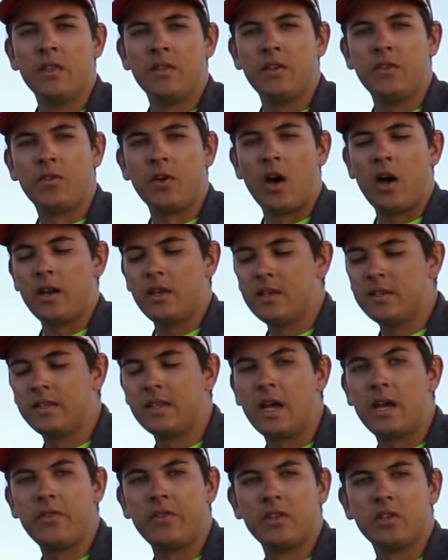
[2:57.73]
the thought is
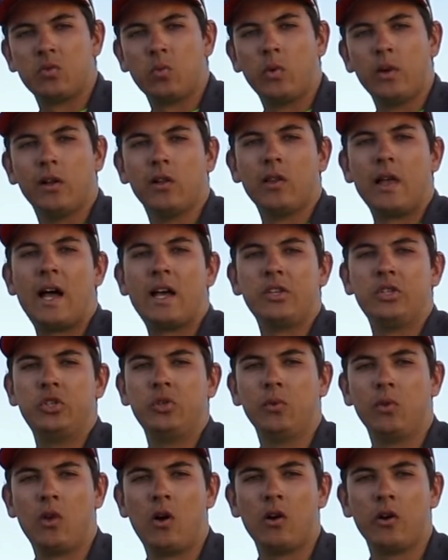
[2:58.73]
that this will last
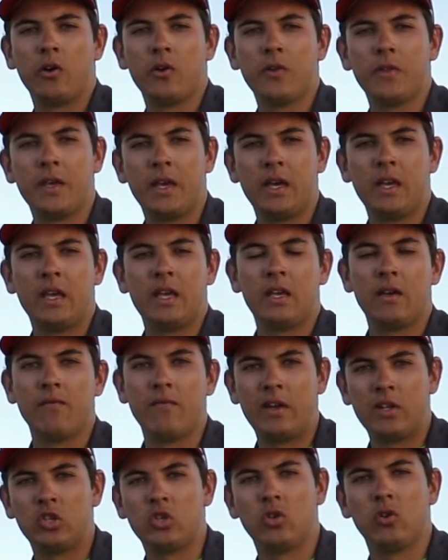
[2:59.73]
you longer than a
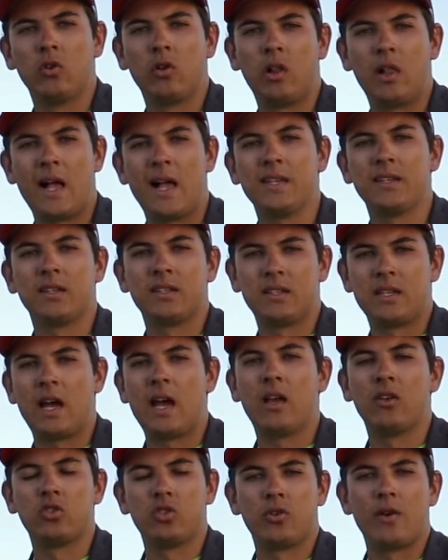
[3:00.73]
conventional classic
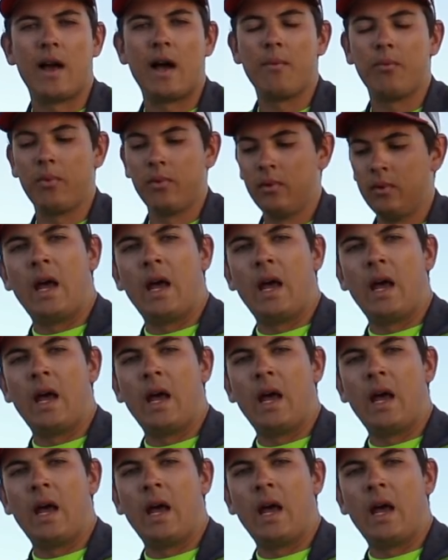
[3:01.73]
style strap.